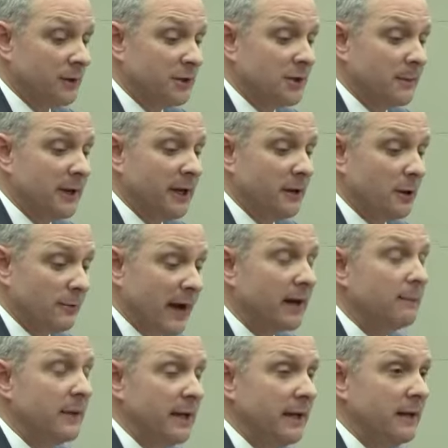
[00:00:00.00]
determining or
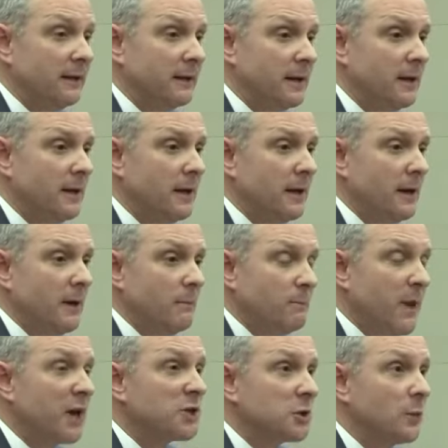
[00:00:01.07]
recommending the
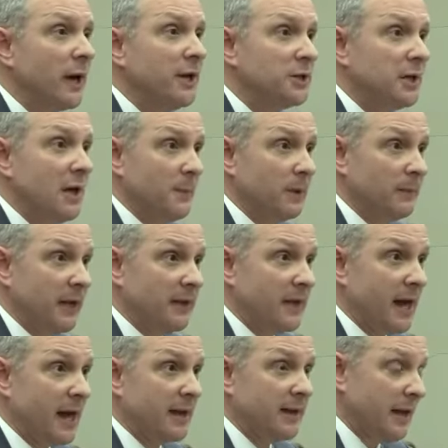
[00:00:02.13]
best way to implement
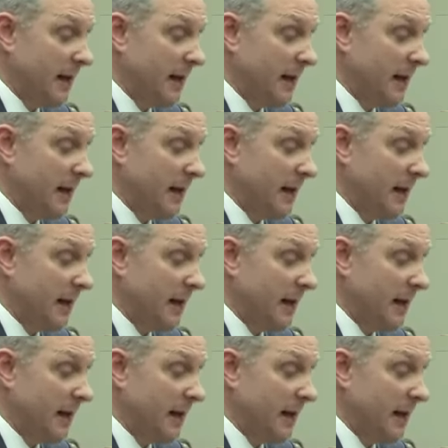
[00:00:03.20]
that.